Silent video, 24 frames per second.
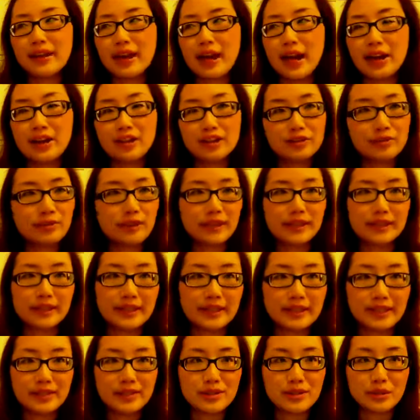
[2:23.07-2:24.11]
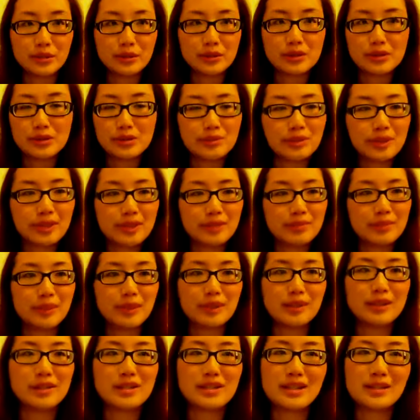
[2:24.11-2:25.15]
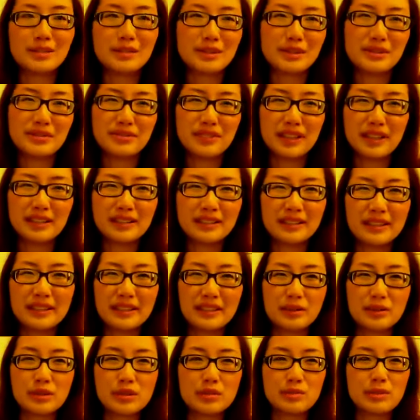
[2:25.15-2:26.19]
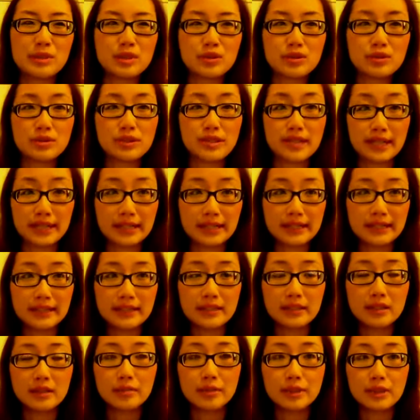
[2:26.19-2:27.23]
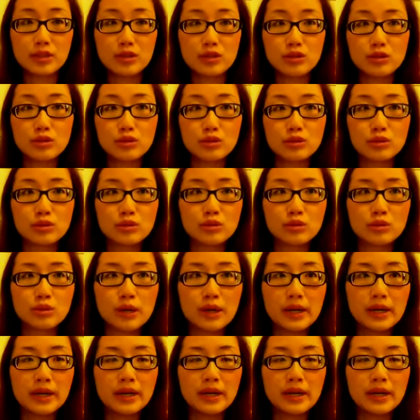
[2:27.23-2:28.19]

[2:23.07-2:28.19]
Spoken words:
out of my league, so to speak, because I felt that it was a bit too decadent, a bit too